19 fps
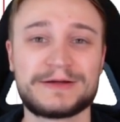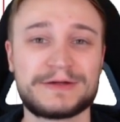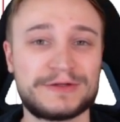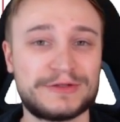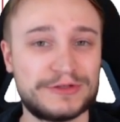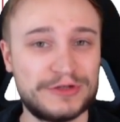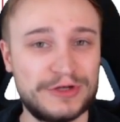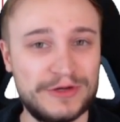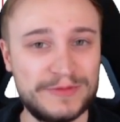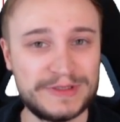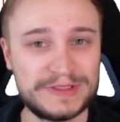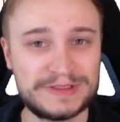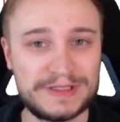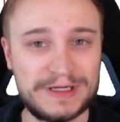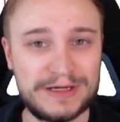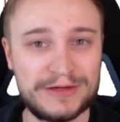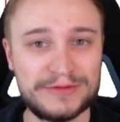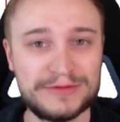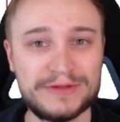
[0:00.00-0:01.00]
comment
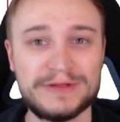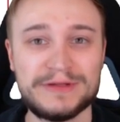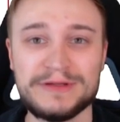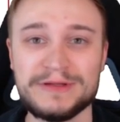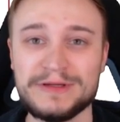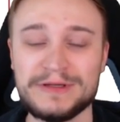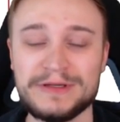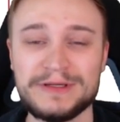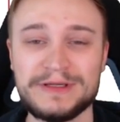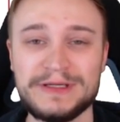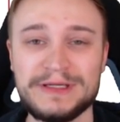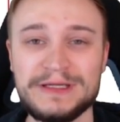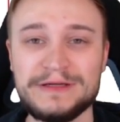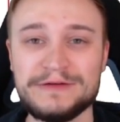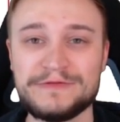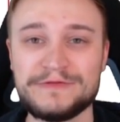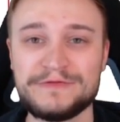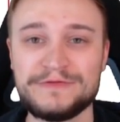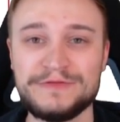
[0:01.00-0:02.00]
down
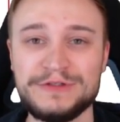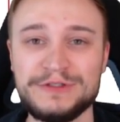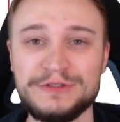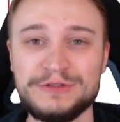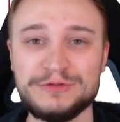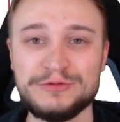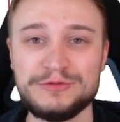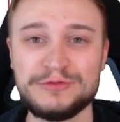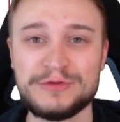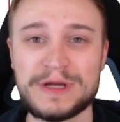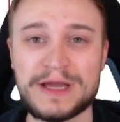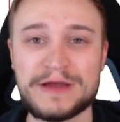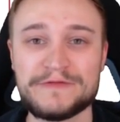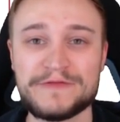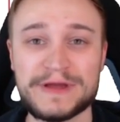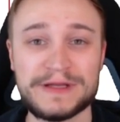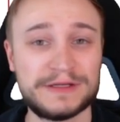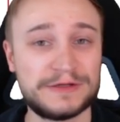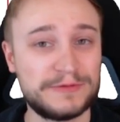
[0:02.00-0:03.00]
if you have
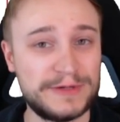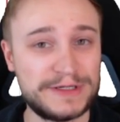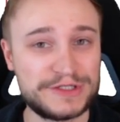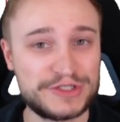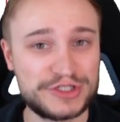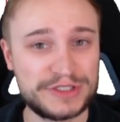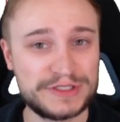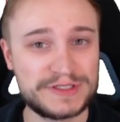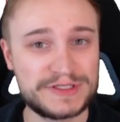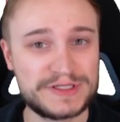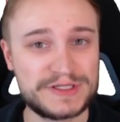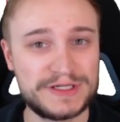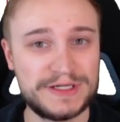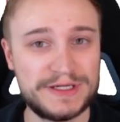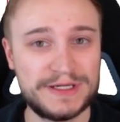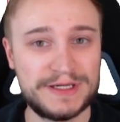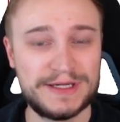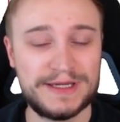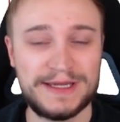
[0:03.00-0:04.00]
any questions,
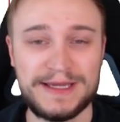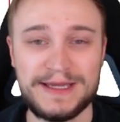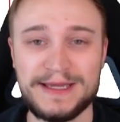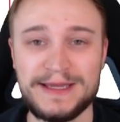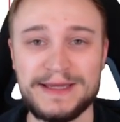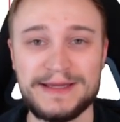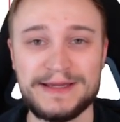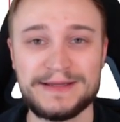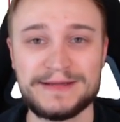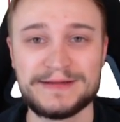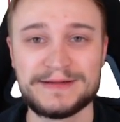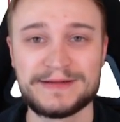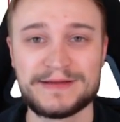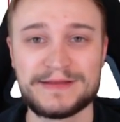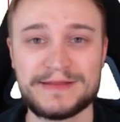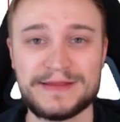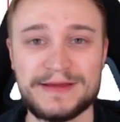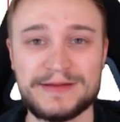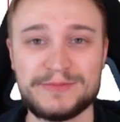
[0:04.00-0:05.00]
and
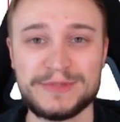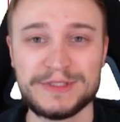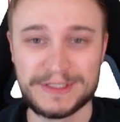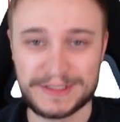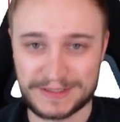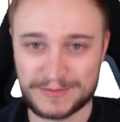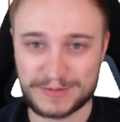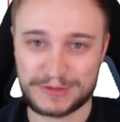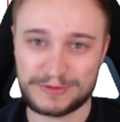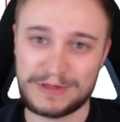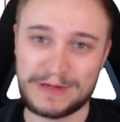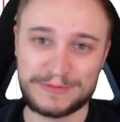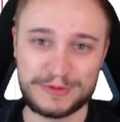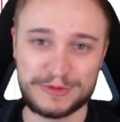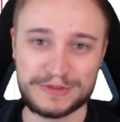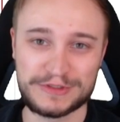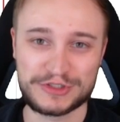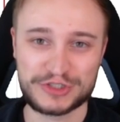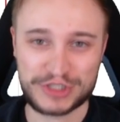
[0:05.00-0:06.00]
then please subscribe to
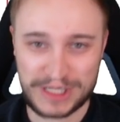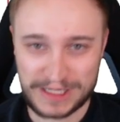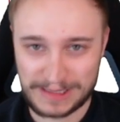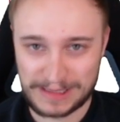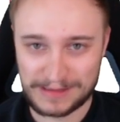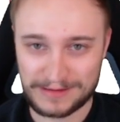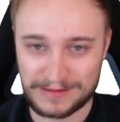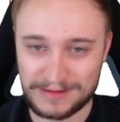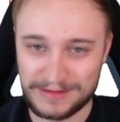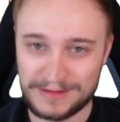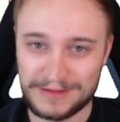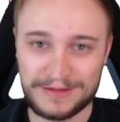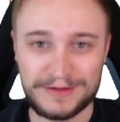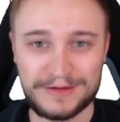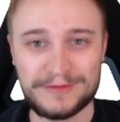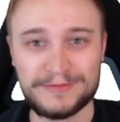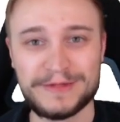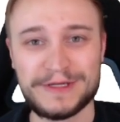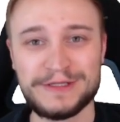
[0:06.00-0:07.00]
this channel
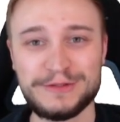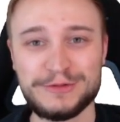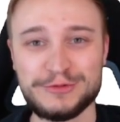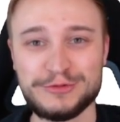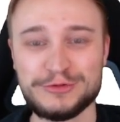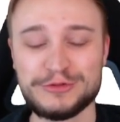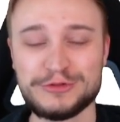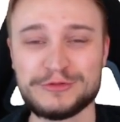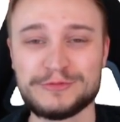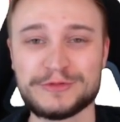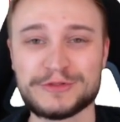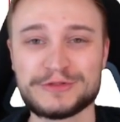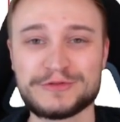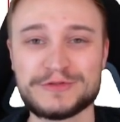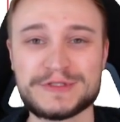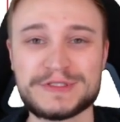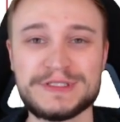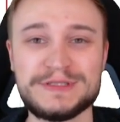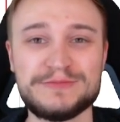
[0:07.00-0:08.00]
when you want to
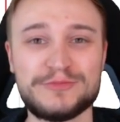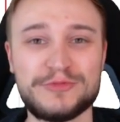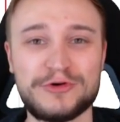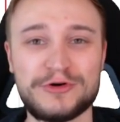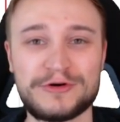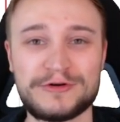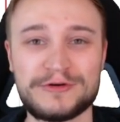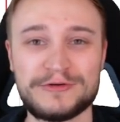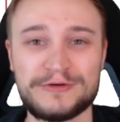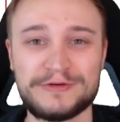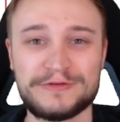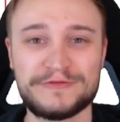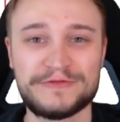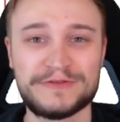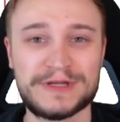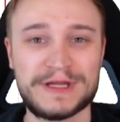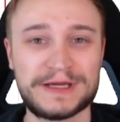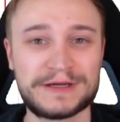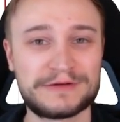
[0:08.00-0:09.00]
see more of
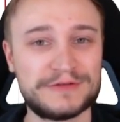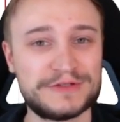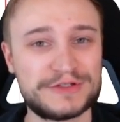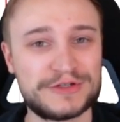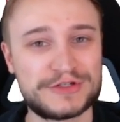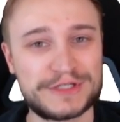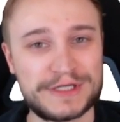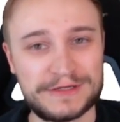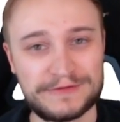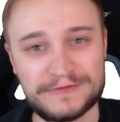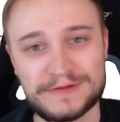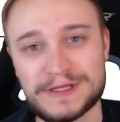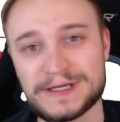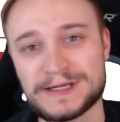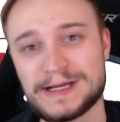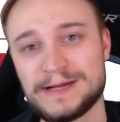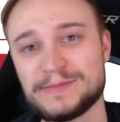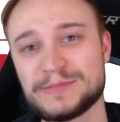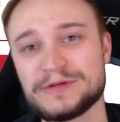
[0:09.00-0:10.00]
Flying Research and Flying
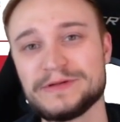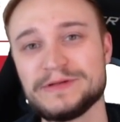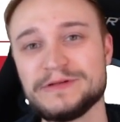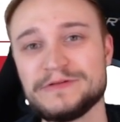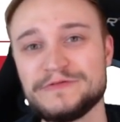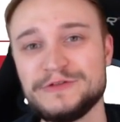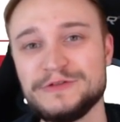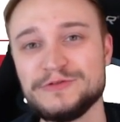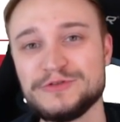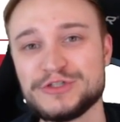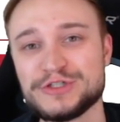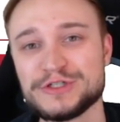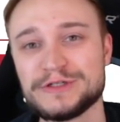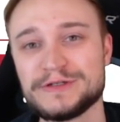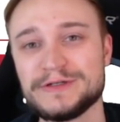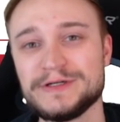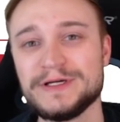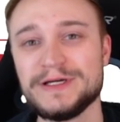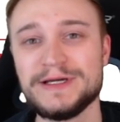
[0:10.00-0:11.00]
Upload in the
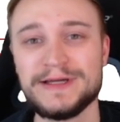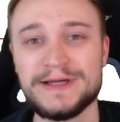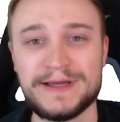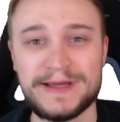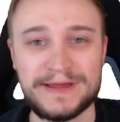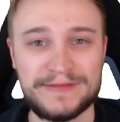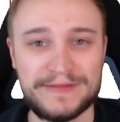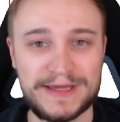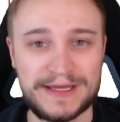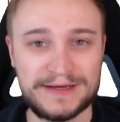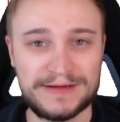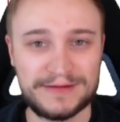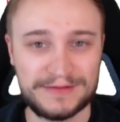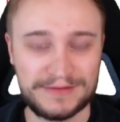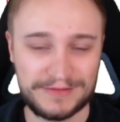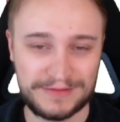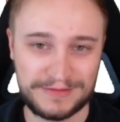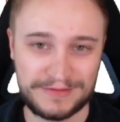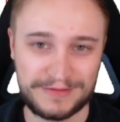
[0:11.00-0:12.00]
future. And then
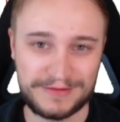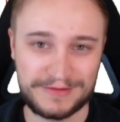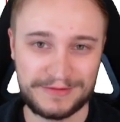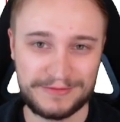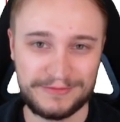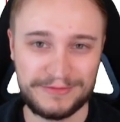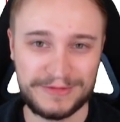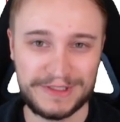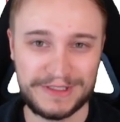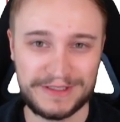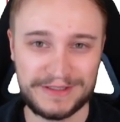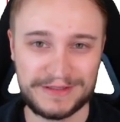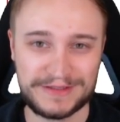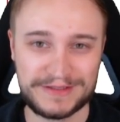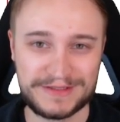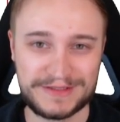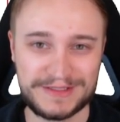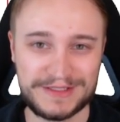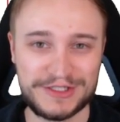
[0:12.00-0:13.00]
we
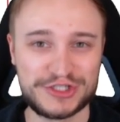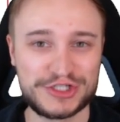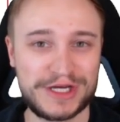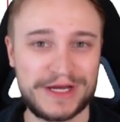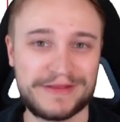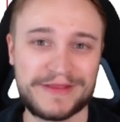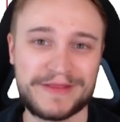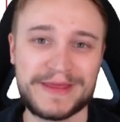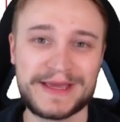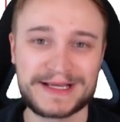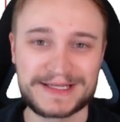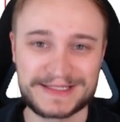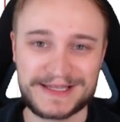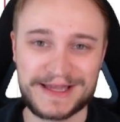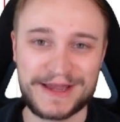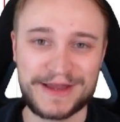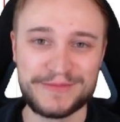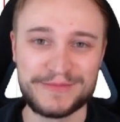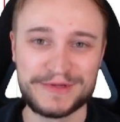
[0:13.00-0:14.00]
see each other next
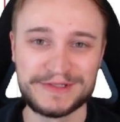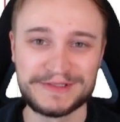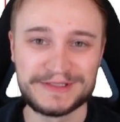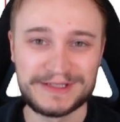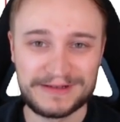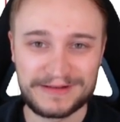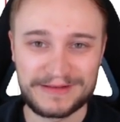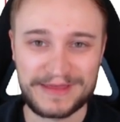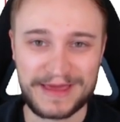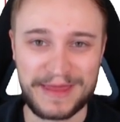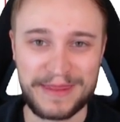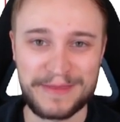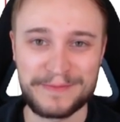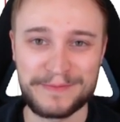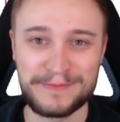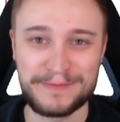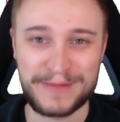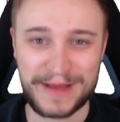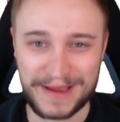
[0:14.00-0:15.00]
time. Till then,
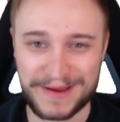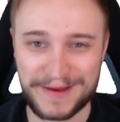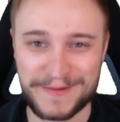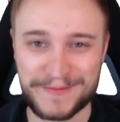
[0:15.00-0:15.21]
bye.